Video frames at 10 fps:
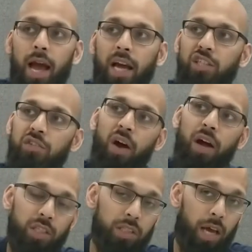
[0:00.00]
and she's
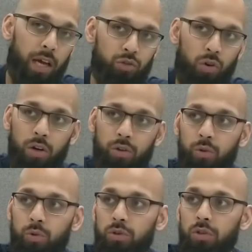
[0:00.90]
fighting Jessica Andrade,
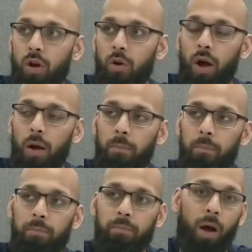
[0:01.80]
who's
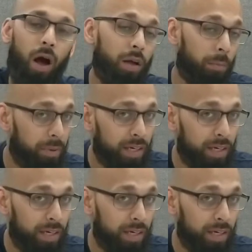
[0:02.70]
been